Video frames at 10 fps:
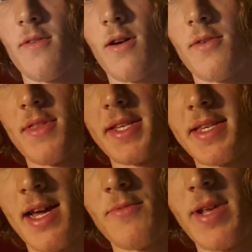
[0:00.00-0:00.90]
on this
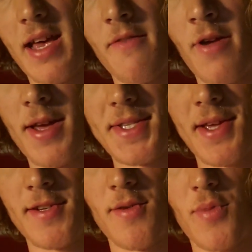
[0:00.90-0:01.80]
side we have
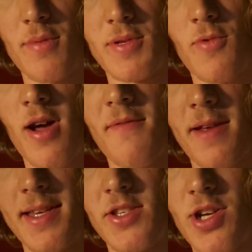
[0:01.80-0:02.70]
Sideshow Bob's wife
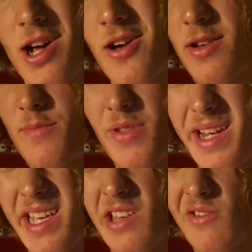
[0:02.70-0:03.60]
and his child. I'm
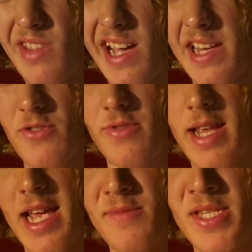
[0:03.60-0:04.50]
blanking on their actual
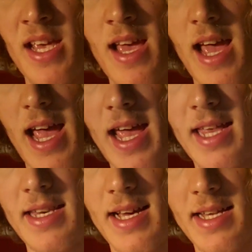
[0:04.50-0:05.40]
names,
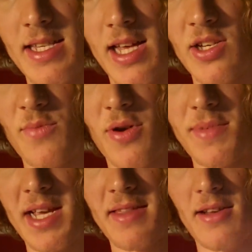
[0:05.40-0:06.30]
and Sideshow Bob
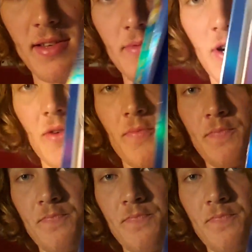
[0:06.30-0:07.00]
down there as well.